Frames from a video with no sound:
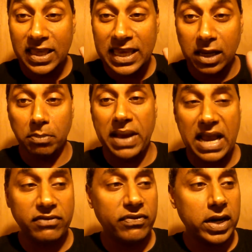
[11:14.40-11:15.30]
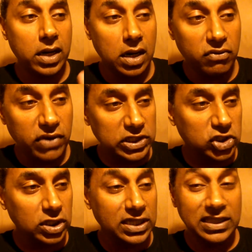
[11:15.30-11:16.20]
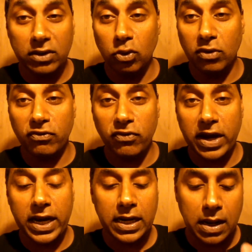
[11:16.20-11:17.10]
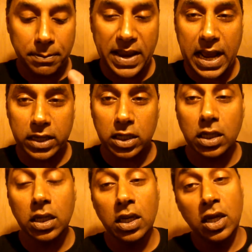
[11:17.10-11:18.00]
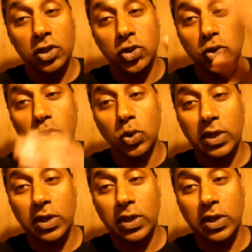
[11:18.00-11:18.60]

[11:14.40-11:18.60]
it'll backfire. Eventually, they will find a pattern to